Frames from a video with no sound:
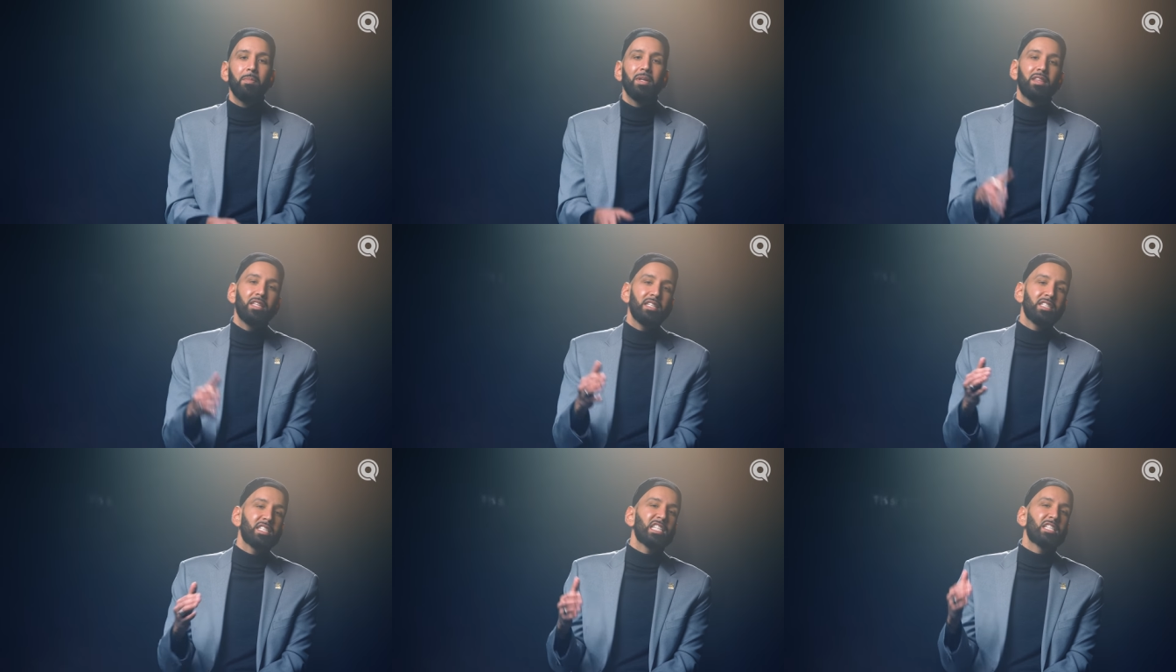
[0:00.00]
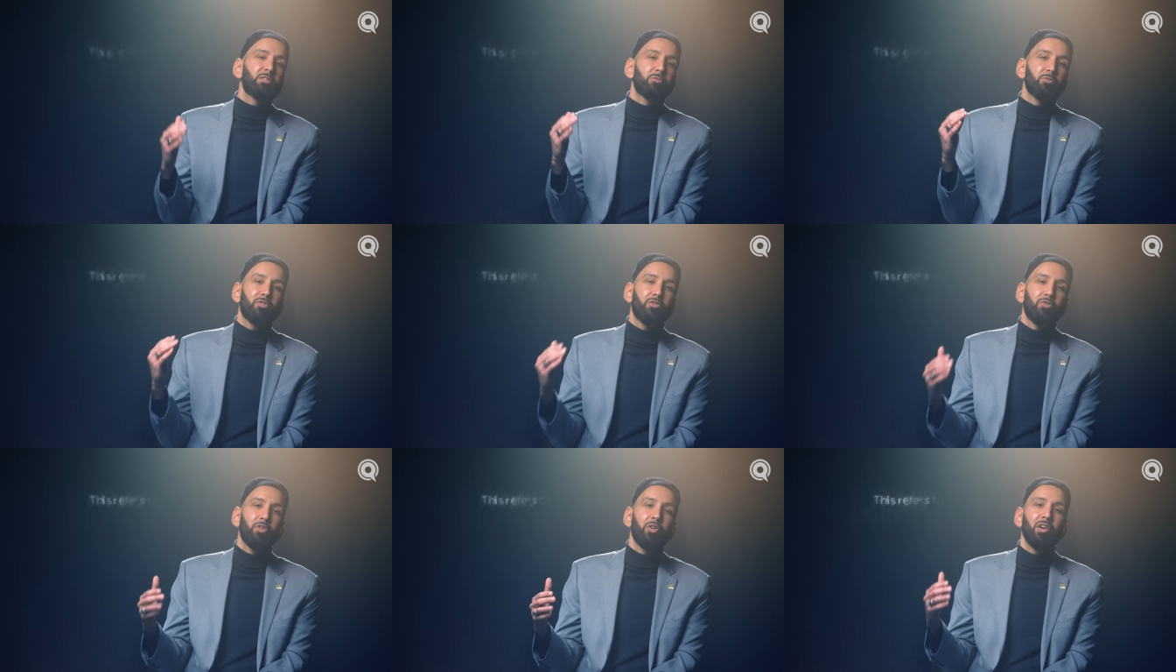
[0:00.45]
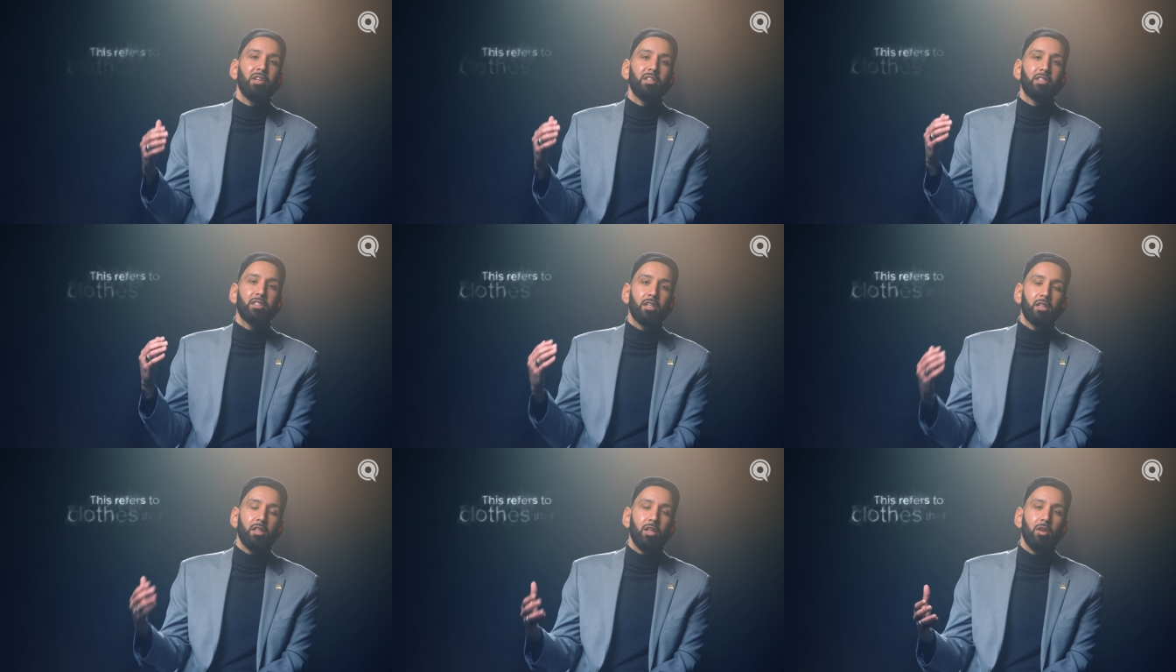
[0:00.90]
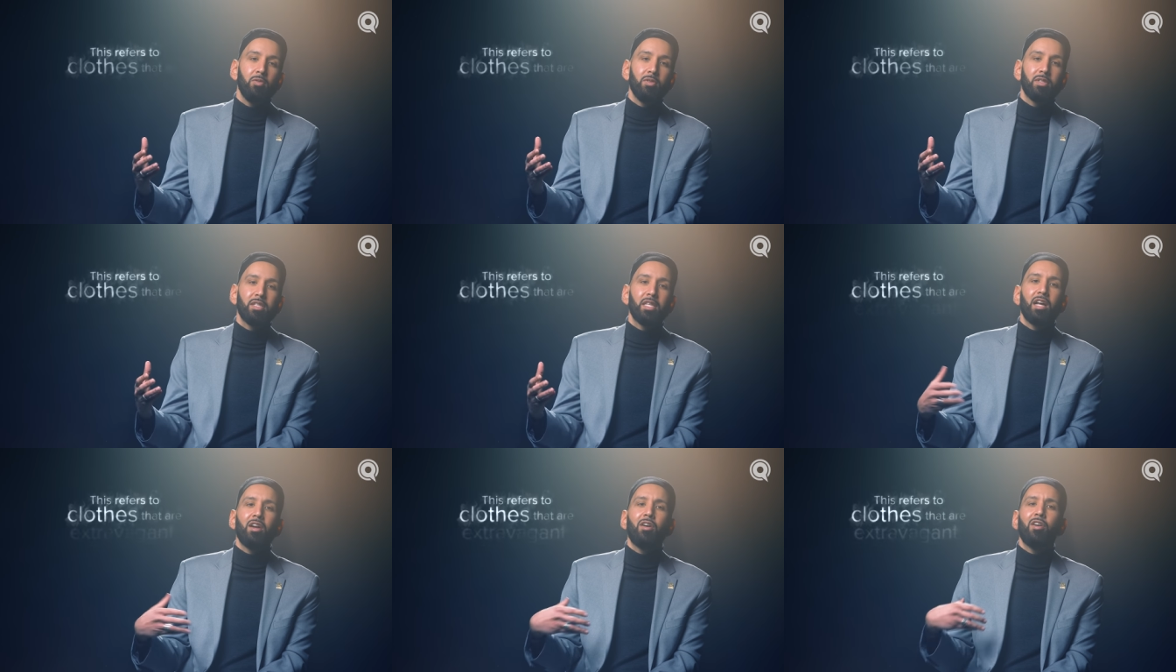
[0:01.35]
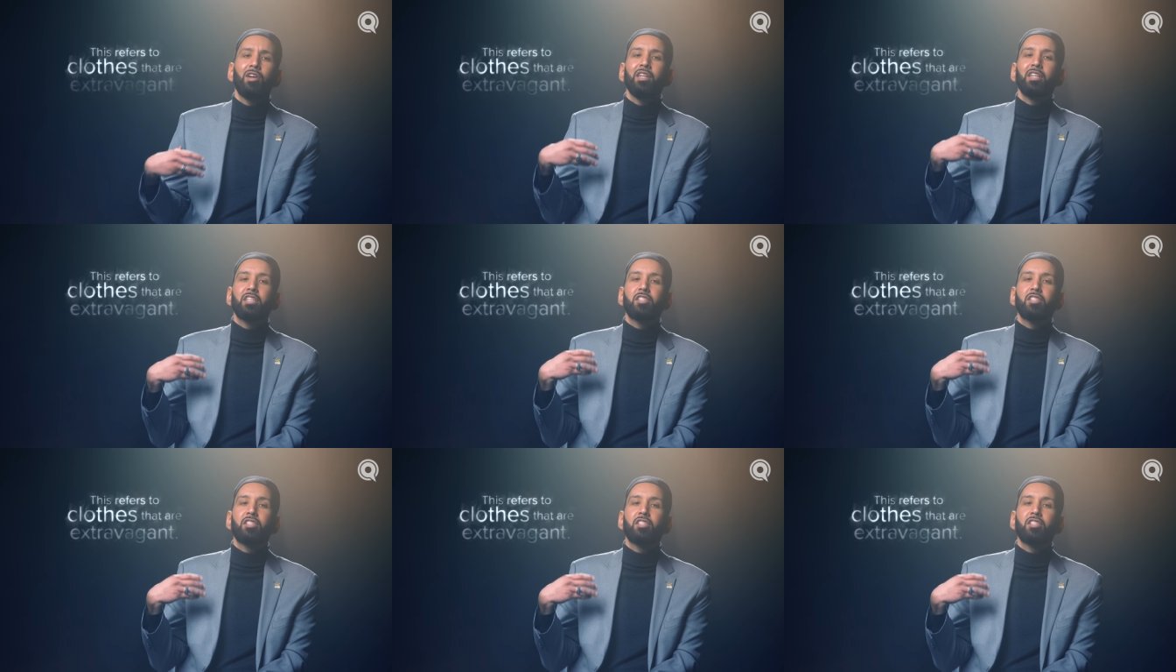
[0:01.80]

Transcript: But this is referring to clothes that are